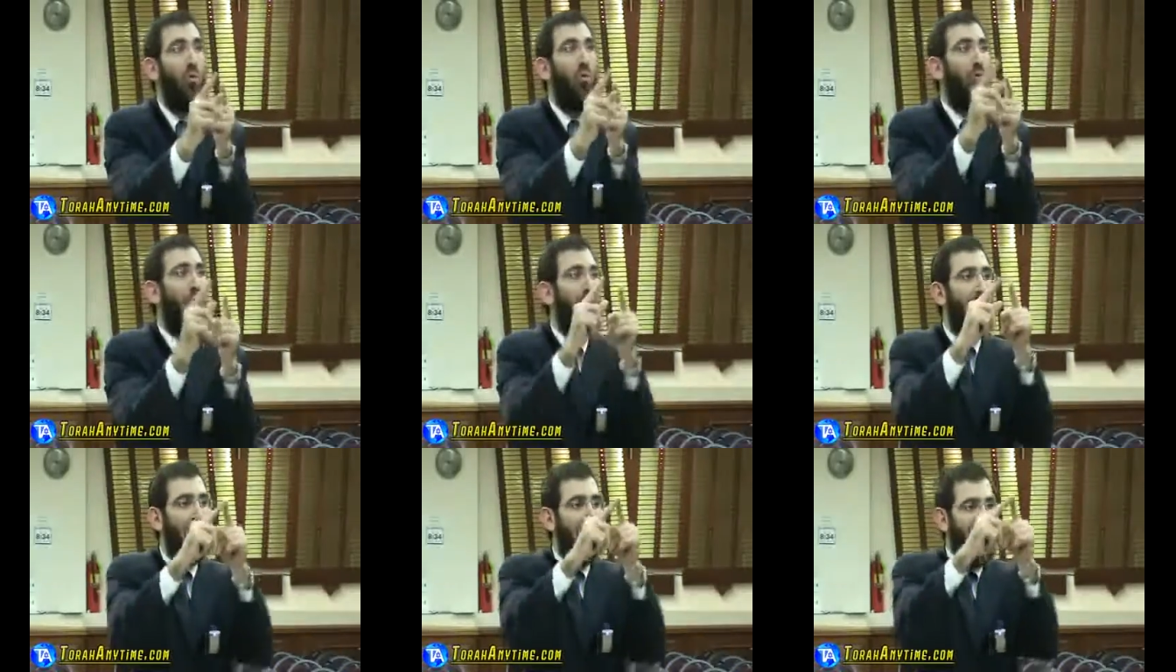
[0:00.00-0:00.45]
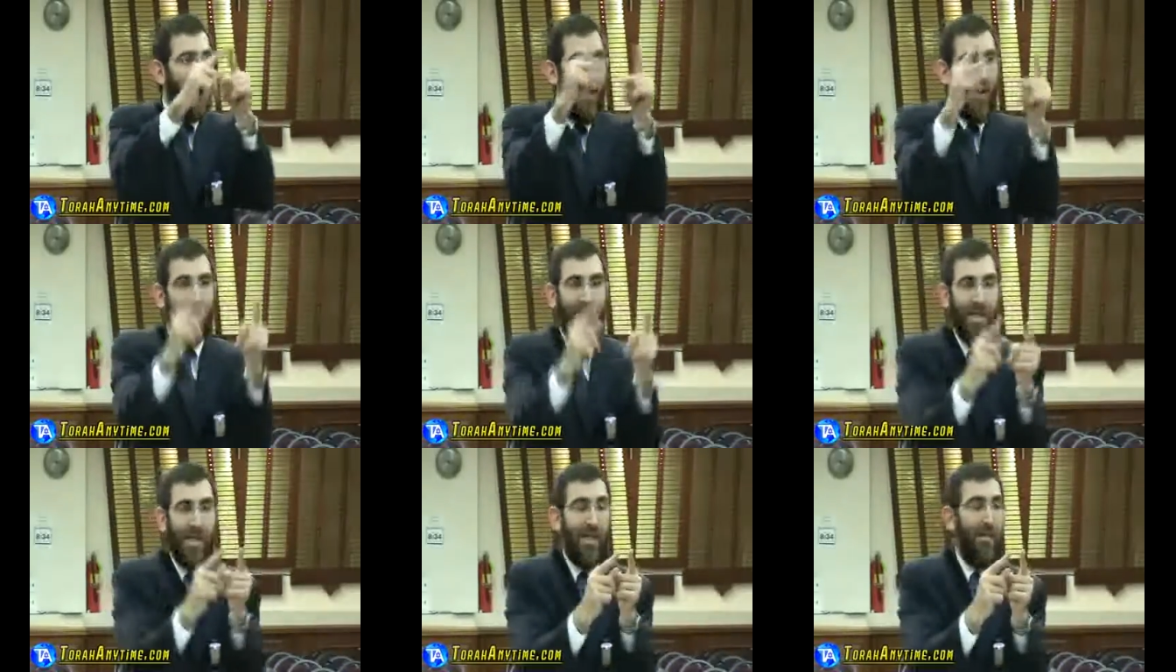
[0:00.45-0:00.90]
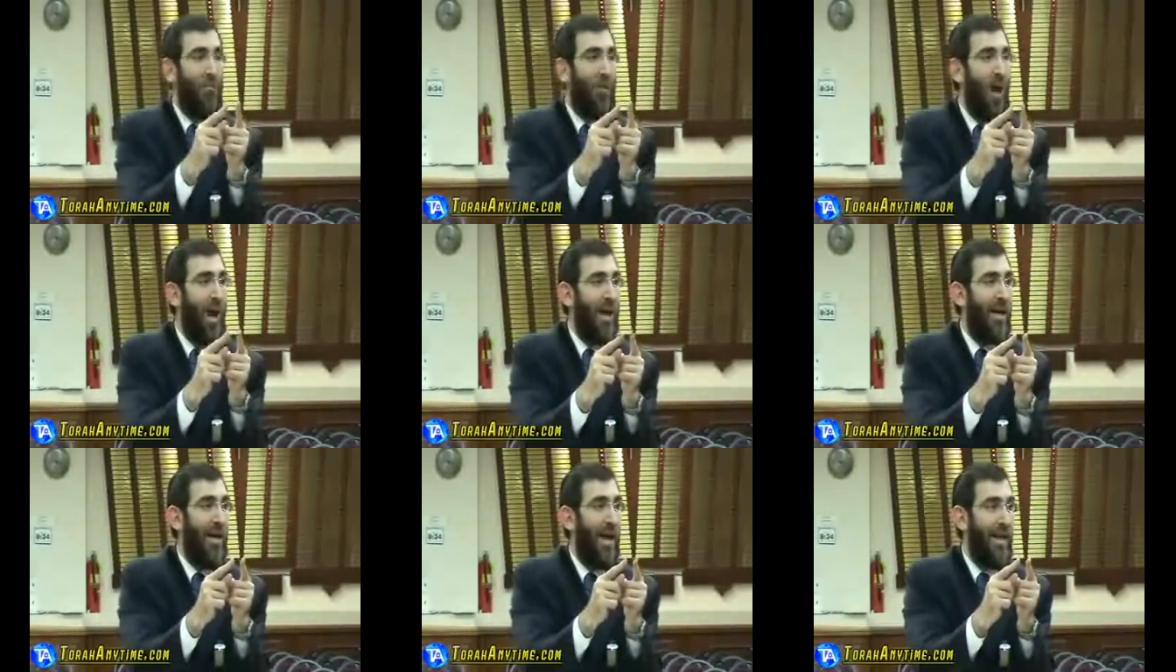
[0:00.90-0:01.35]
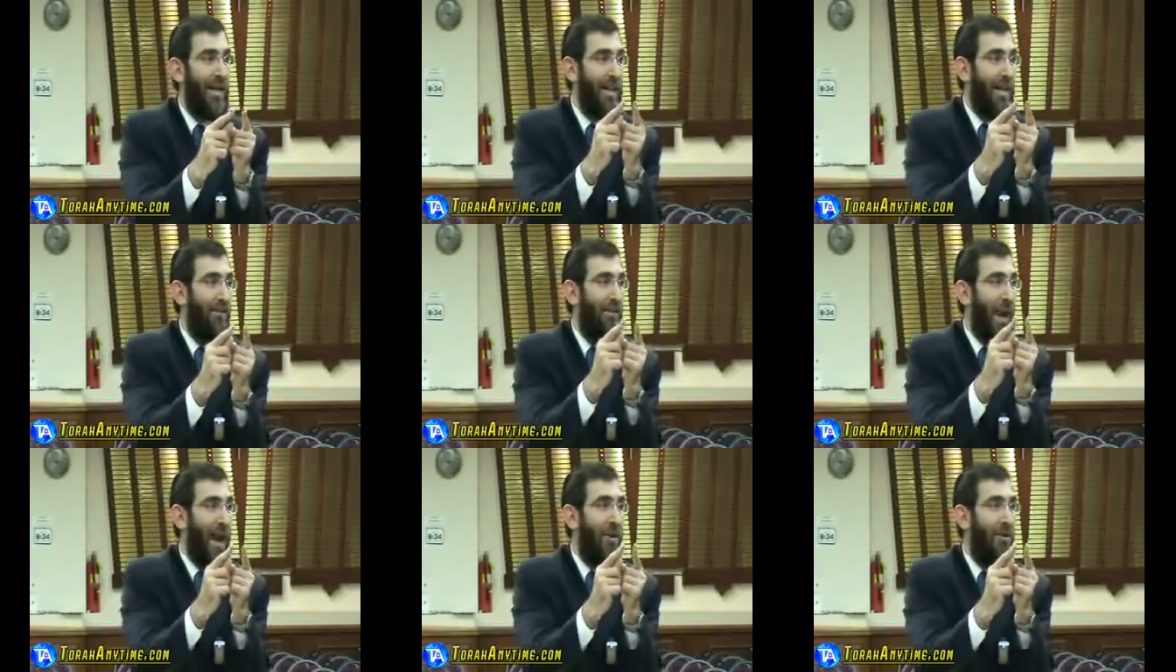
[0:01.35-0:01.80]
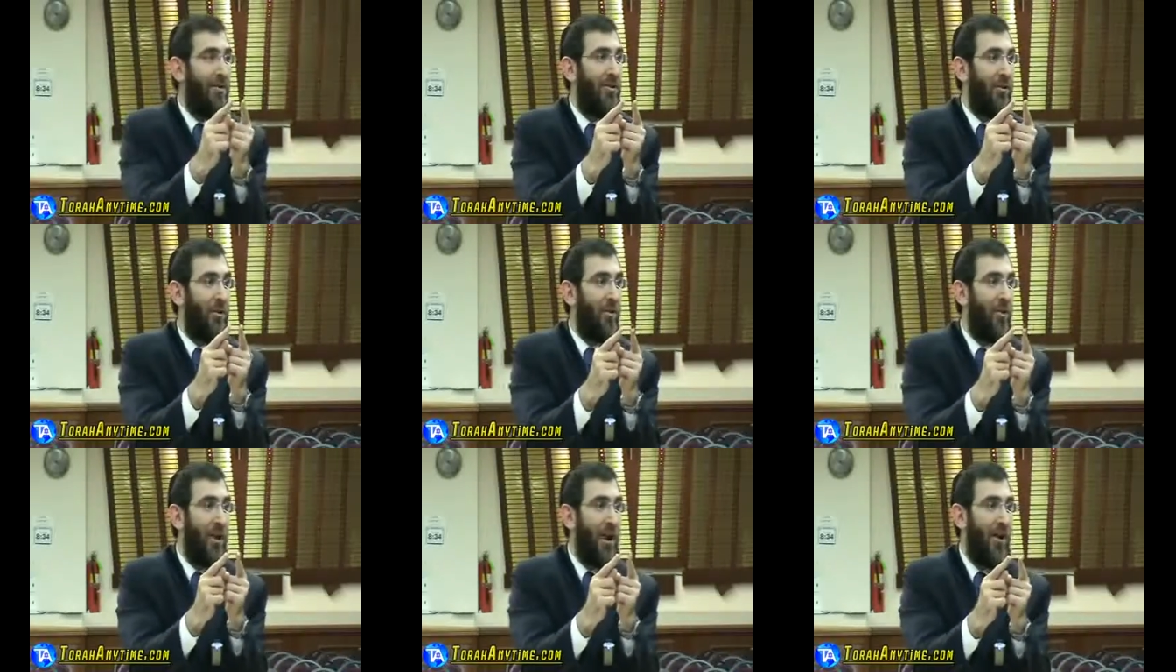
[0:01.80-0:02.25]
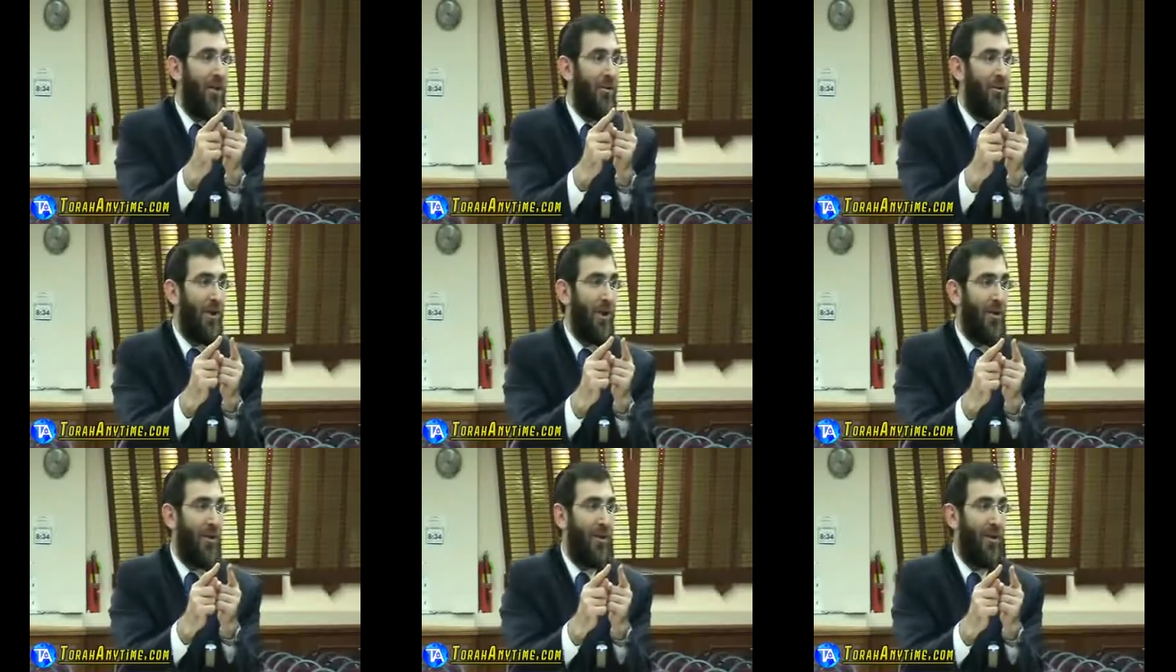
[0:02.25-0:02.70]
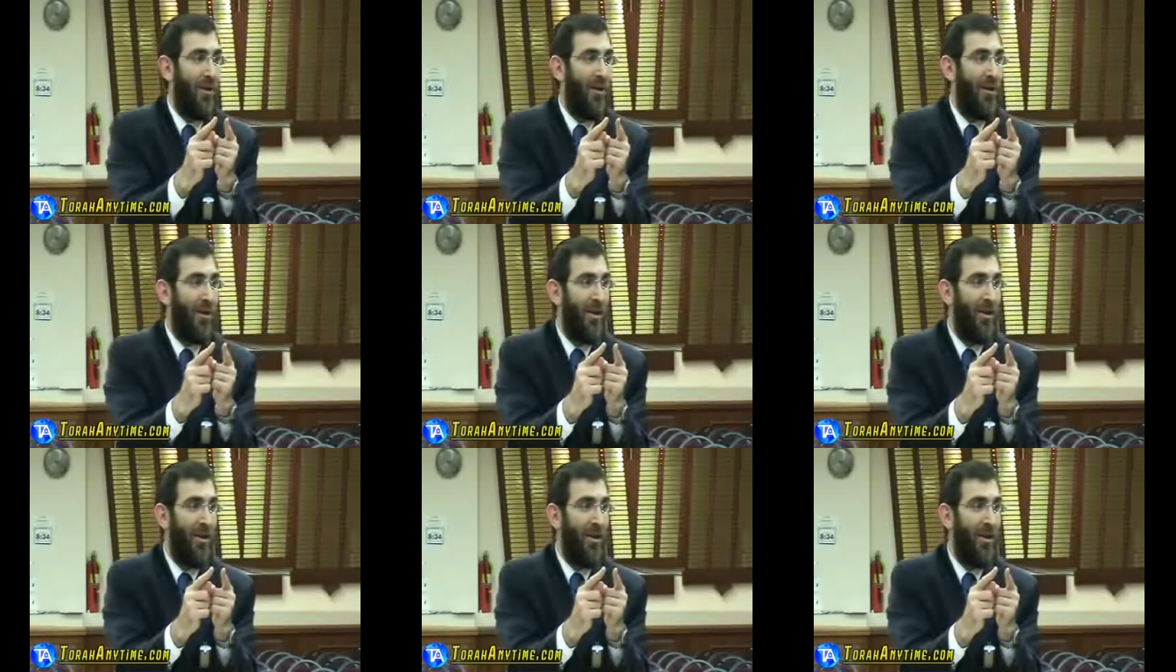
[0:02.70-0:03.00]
Oh, now I see why. I see a pattern. Oh, going on over here.